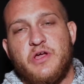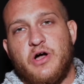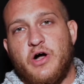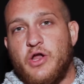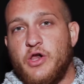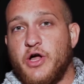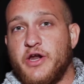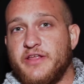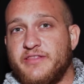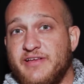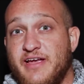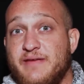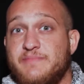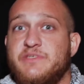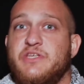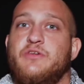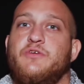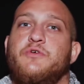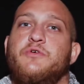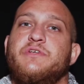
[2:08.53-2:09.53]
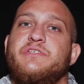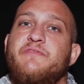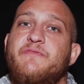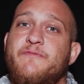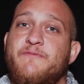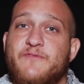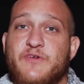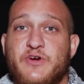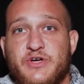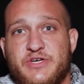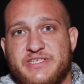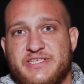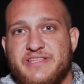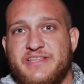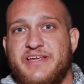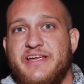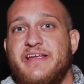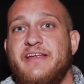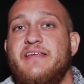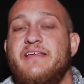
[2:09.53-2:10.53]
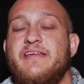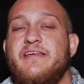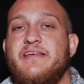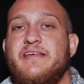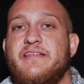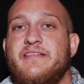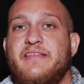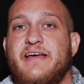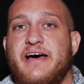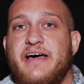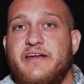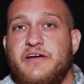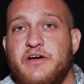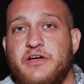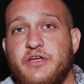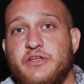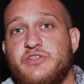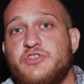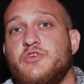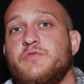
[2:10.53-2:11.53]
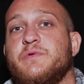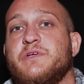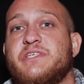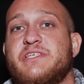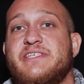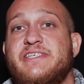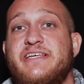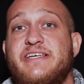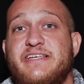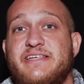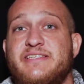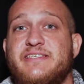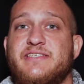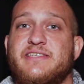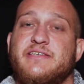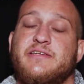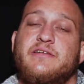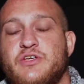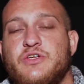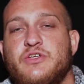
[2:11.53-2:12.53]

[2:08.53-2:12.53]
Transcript: A lot of times your logo is the first thing that a consumer sees,